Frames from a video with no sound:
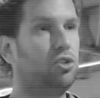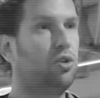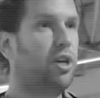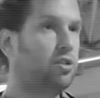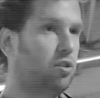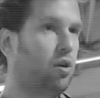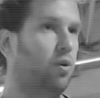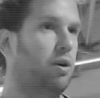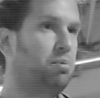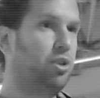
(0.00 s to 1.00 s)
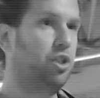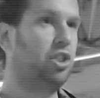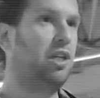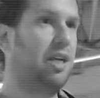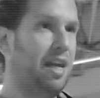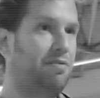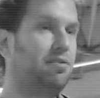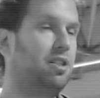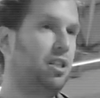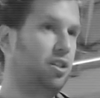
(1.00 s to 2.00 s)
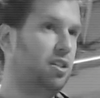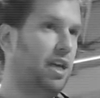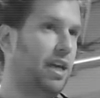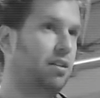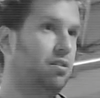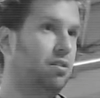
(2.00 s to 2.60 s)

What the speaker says: So there's no repetition left in the tank.